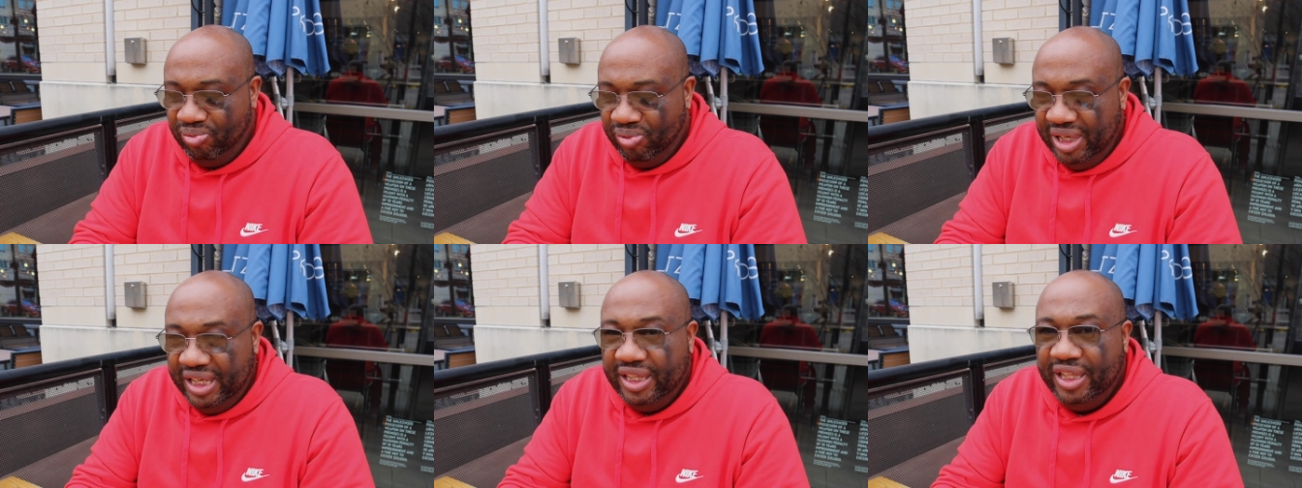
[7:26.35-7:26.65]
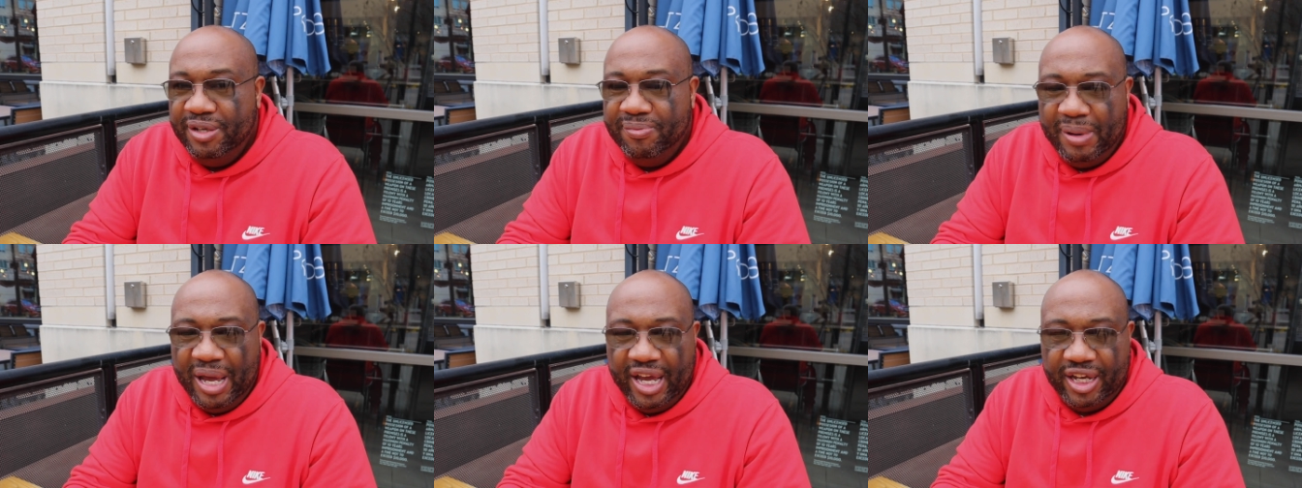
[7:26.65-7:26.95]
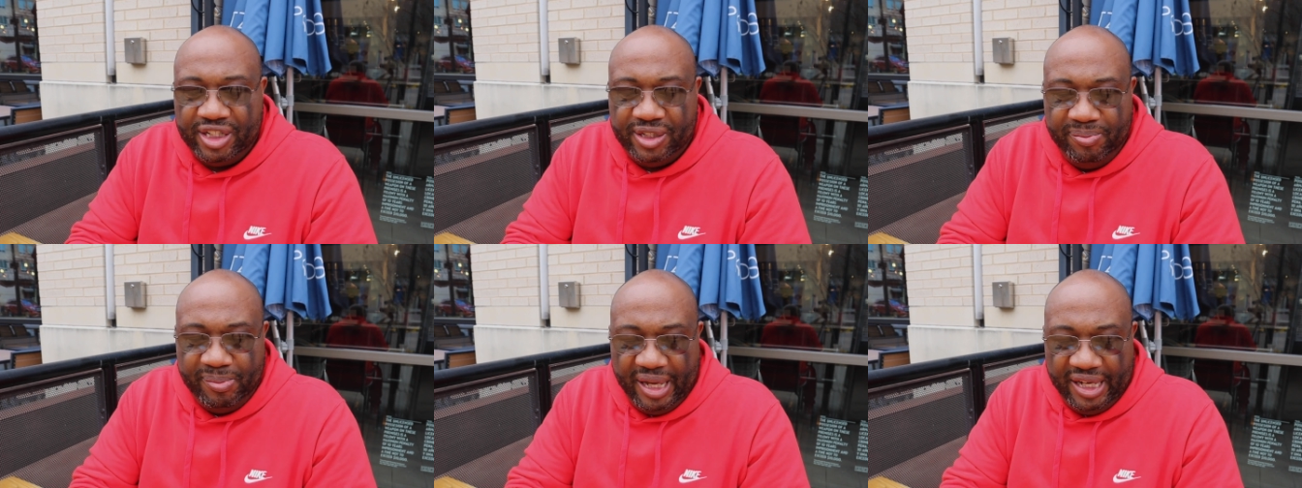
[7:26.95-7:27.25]
really
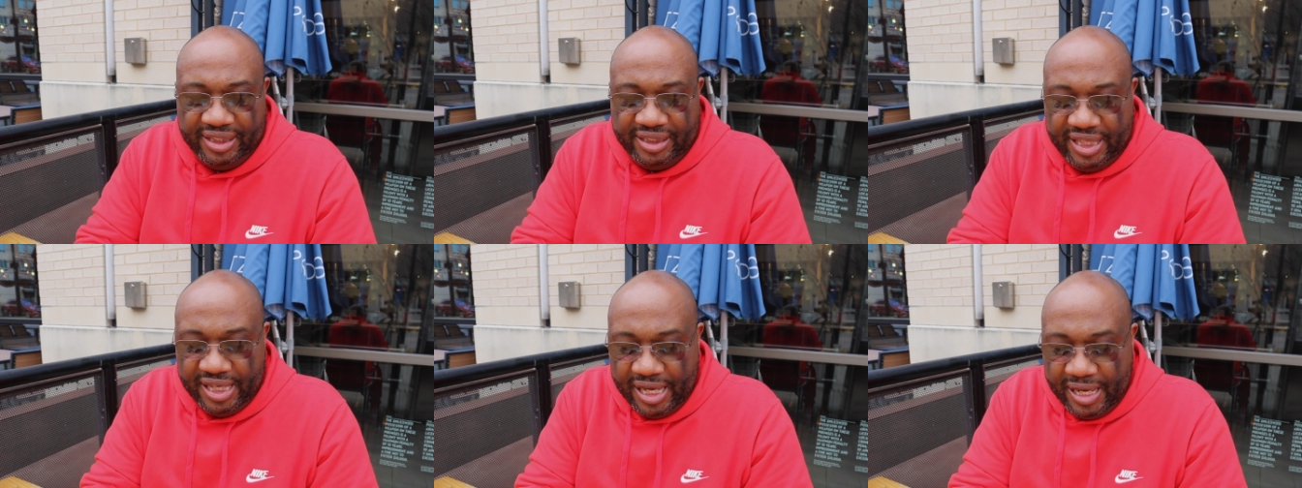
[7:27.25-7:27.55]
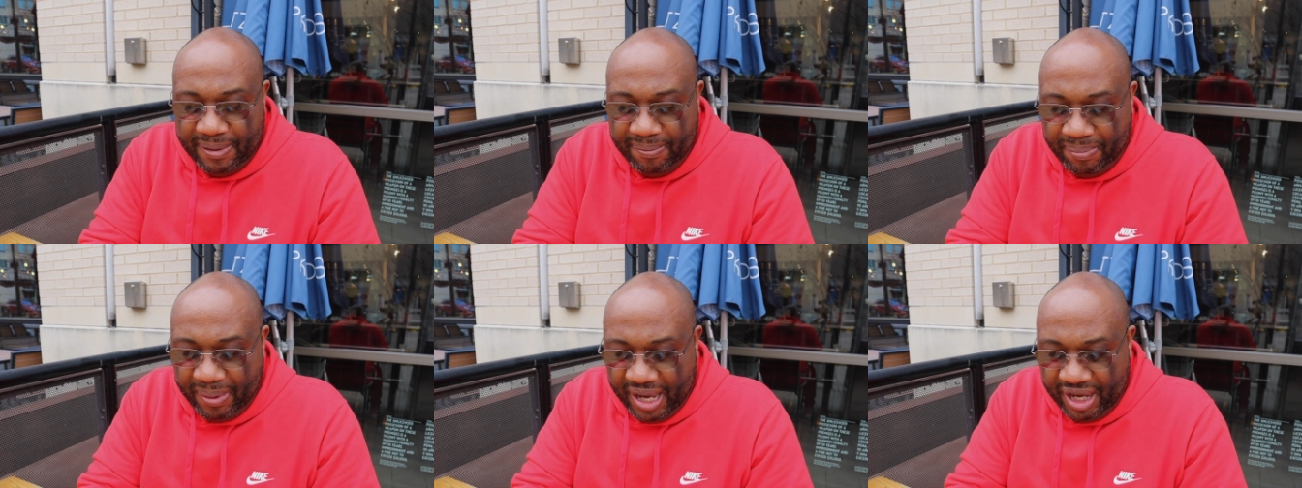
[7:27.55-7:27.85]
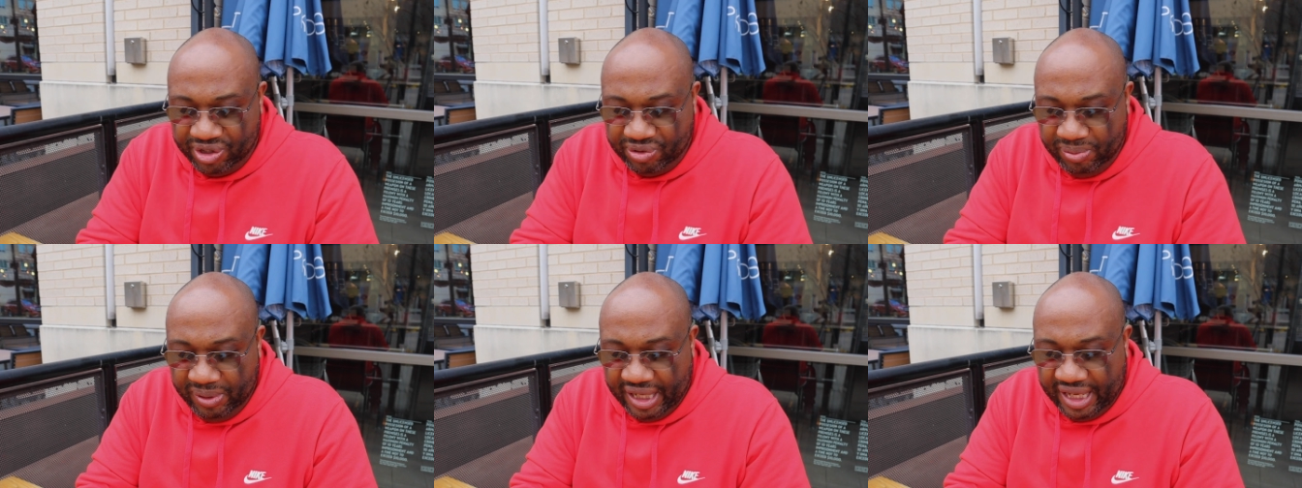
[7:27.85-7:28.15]
maximize the
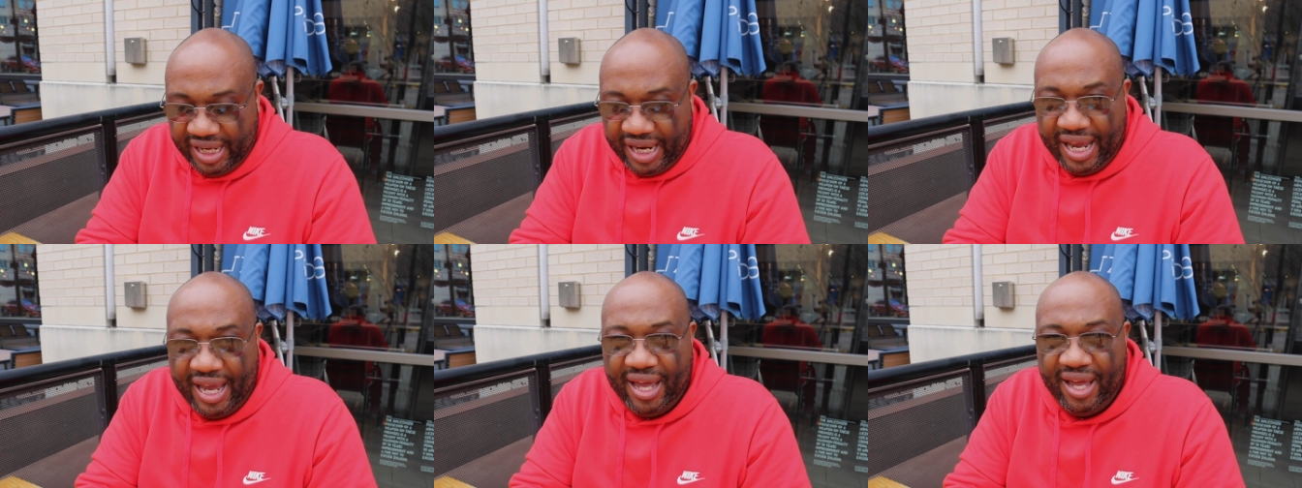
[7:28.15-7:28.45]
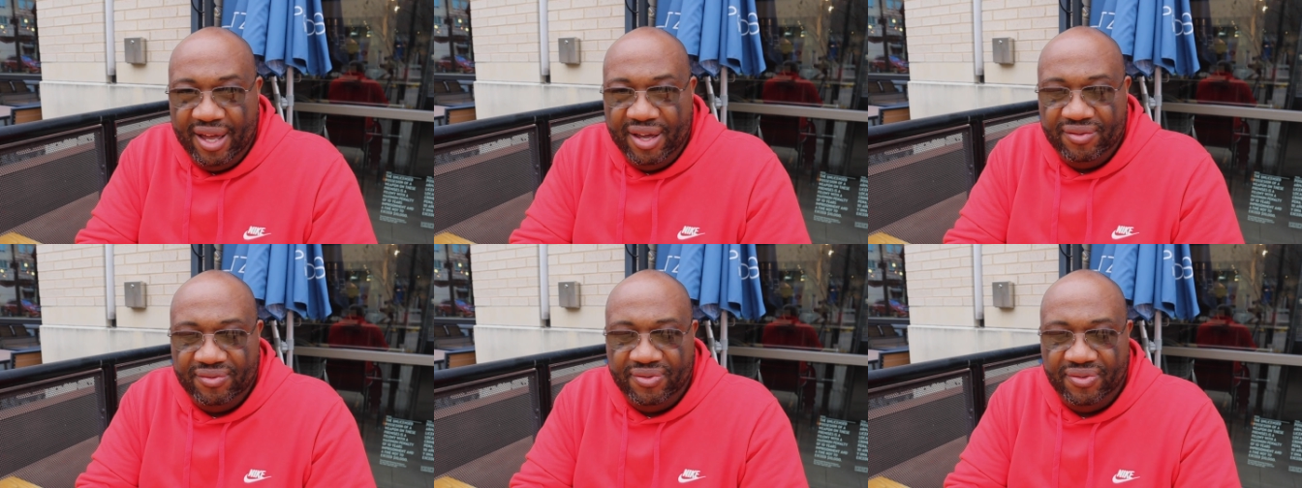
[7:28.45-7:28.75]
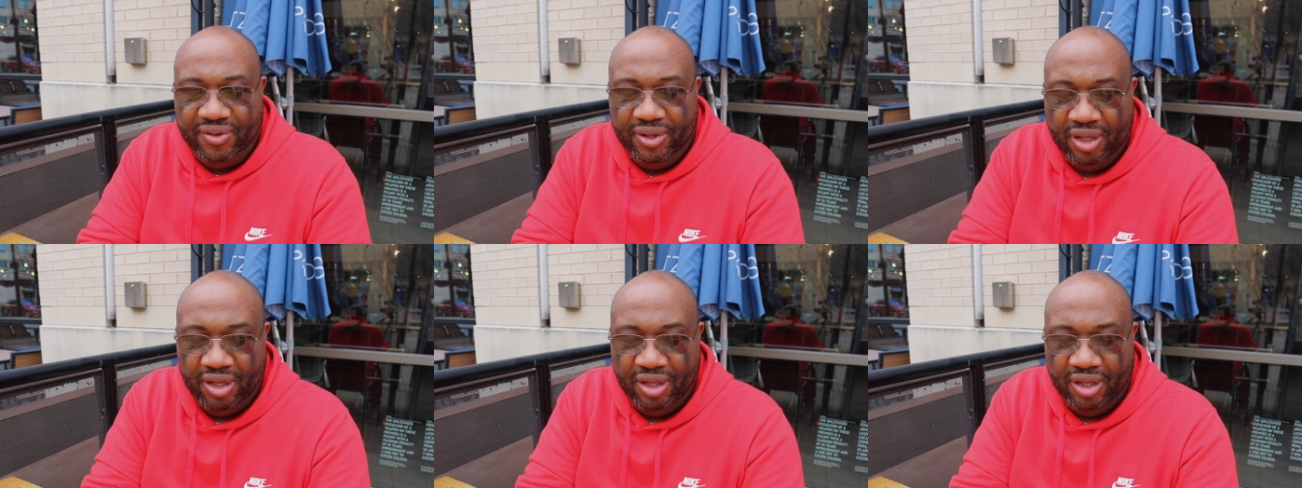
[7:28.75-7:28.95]
impact we can have